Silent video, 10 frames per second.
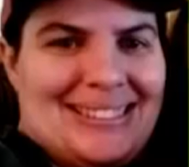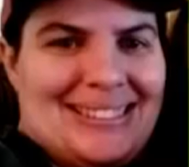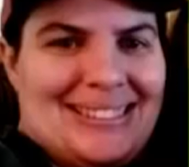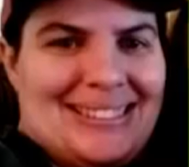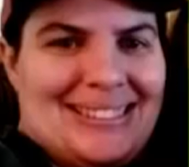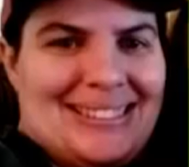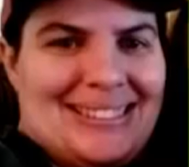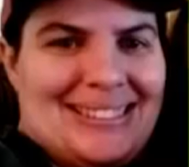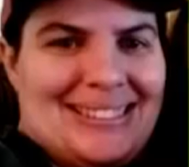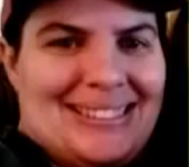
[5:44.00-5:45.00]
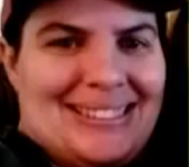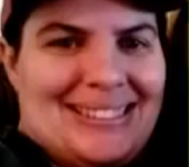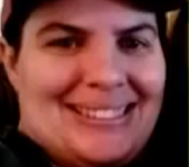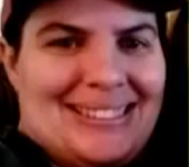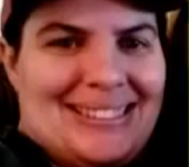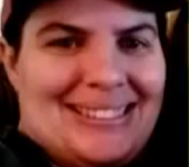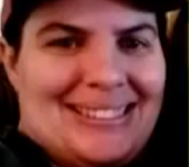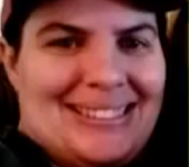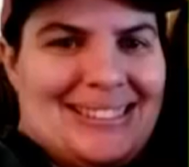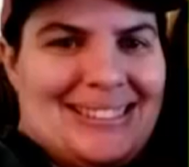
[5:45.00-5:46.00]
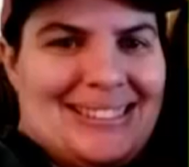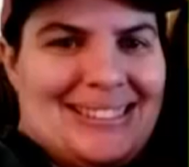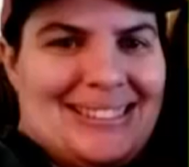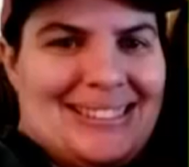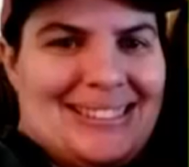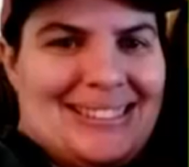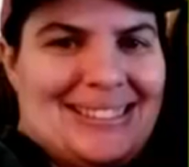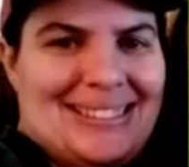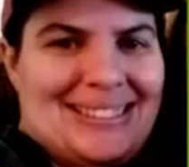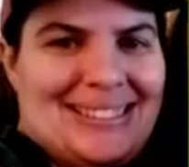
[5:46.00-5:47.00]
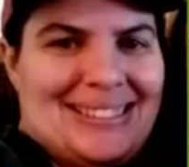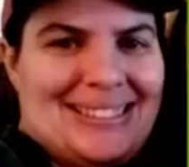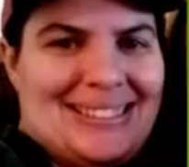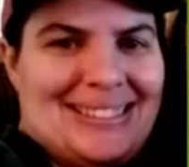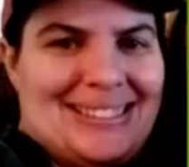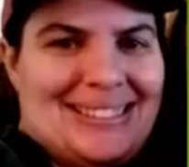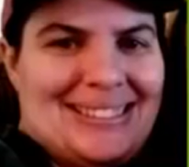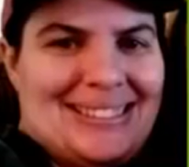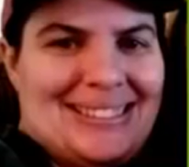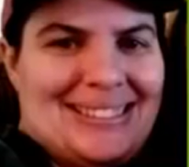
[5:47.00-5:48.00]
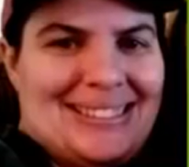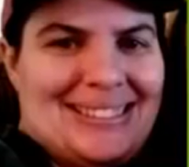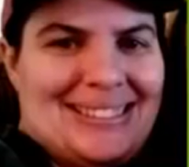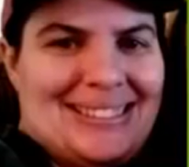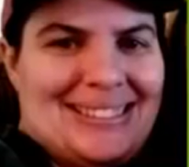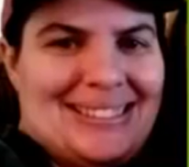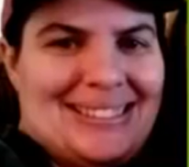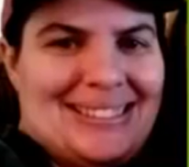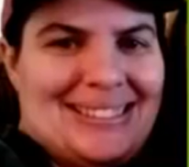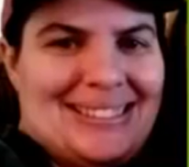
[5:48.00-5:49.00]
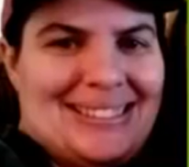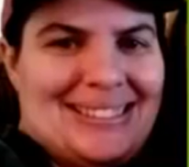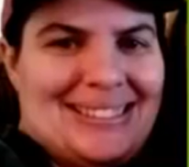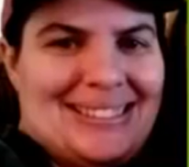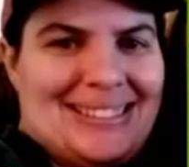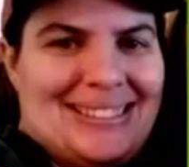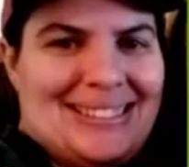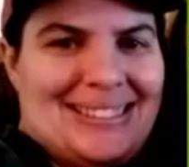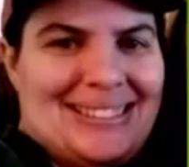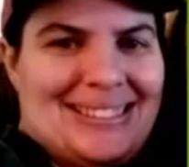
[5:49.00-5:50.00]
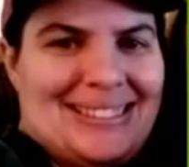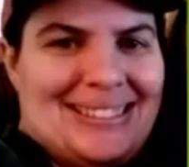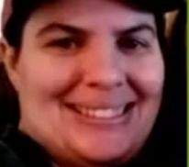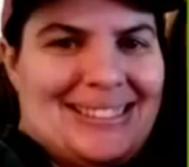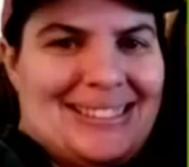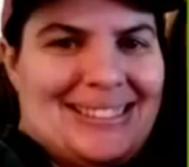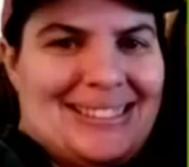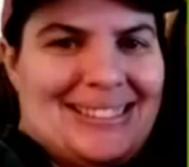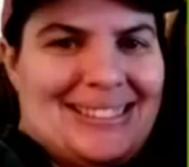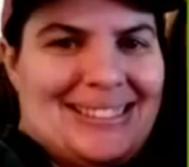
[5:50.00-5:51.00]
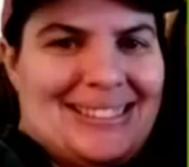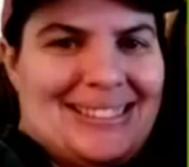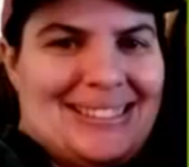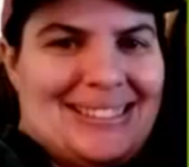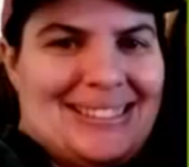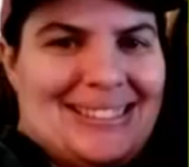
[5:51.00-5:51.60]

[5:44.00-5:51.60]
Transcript: This is a still picture; no speech is visible.